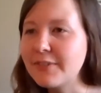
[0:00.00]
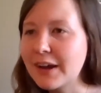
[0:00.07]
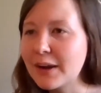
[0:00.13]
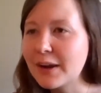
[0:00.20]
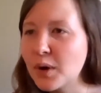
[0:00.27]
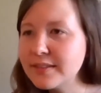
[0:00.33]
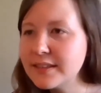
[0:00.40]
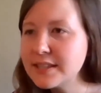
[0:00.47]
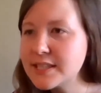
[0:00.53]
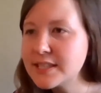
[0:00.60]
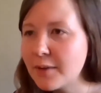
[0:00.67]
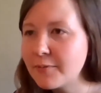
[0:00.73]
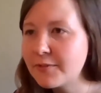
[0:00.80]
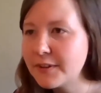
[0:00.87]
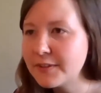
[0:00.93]
I want the
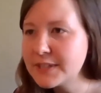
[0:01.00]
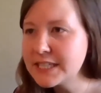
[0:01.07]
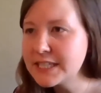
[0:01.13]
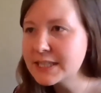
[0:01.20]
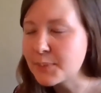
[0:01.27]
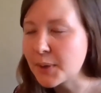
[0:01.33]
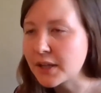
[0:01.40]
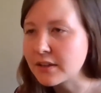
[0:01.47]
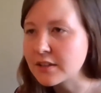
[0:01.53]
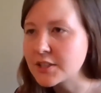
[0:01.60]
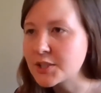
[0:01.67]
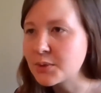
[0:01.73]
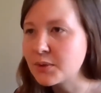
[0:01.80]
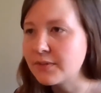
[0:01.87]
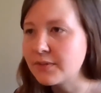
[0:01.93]
top 50
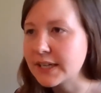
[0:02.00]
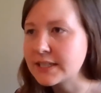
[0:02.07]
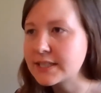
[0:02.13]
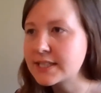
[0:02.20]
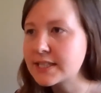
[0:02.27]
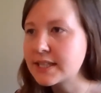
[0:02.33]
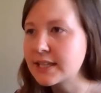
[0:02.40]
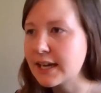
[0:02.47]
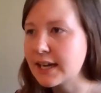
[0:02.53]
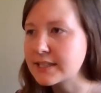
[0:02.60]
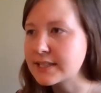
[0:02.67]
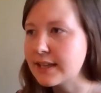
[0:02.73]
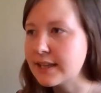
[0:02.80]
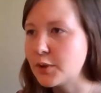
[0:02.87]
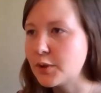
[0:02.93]
spellers to advance to the
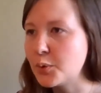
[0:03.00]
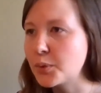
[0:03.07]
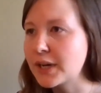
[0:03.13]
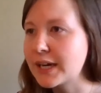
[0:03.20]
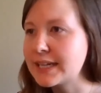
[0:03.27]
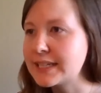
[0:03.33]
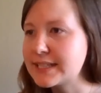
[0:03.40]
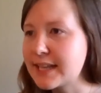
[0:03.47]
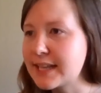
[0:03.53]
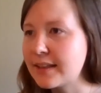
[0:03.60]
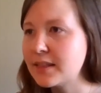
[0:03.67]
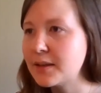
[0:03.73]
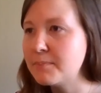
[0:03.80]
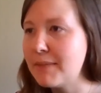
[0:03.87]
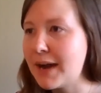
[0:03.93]
next level, would I
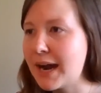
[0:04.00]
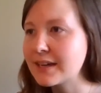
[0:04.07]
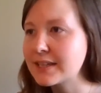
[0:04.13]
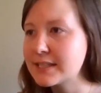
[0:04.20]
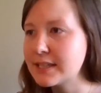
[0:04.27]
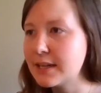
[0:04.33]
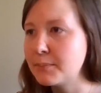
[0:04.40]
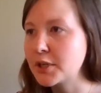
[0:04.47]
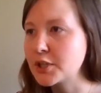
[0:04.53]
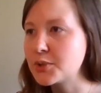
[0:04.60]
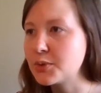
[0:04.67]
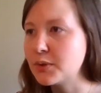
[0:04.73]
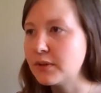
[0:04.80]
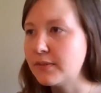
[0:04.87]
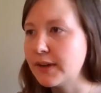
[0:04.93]
set the max number
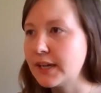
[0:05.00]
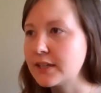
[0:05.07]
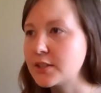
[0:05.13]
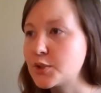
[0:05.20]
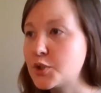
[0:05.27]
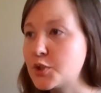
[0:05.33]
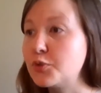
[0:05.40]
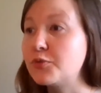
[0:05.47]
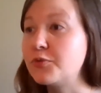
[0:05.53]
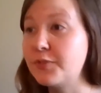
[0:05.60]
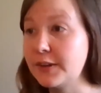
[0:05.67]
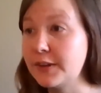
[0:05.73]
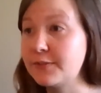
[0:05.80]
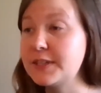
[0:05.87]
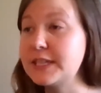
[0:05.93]
to advance to
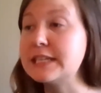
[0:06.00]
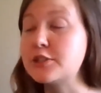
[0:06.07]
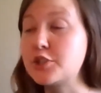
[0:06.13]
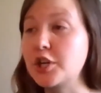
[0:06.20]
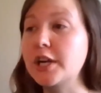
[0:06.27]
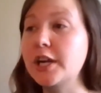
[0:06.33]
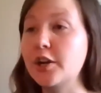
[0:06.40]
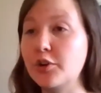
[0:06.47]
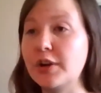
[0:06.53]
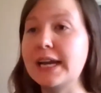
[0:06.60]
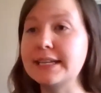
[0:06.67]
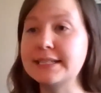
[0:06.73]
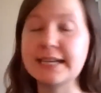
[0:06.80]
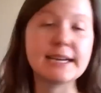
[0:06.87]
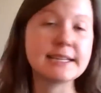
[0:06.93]
50 during
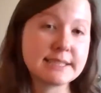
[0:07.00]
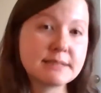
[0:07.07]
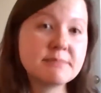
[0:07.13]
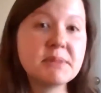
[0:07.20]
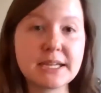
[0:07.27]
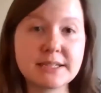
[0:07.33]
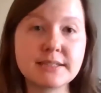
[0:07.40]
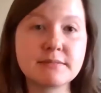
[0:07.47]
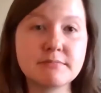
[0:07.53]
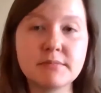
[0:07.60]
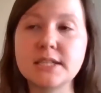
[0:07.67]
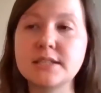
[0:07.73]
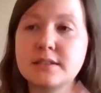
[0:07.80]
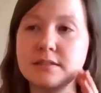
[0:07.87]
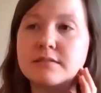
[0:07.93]
create test? Yes,
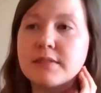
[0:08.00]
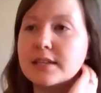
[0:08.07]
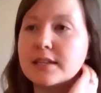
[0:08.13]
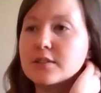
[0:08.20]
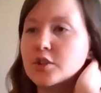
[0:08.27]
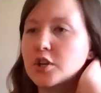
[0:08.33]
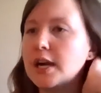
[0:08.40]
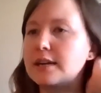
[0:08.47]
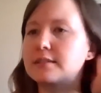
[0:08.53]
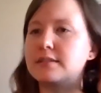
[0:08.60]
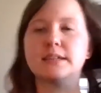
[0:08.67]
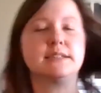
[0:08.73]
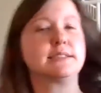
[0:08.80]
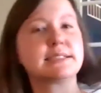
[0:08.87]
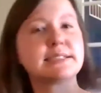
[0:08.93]
that is correct.
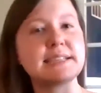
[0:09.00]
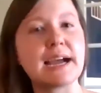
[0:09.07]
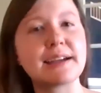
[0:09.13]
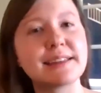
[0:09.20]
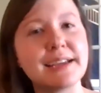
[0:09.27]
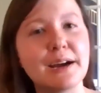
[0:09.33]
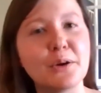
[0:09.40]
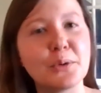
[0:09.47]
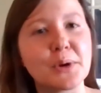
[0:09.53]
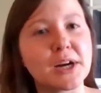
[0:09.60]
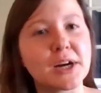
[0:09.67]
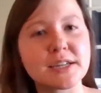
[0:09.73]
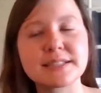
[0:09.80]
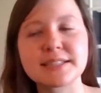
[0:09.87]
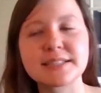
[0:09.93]
That is exactly how it
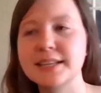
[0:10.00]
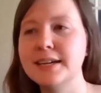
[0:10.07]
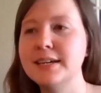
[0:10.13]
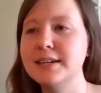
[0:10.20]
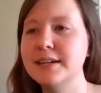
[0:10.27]
works.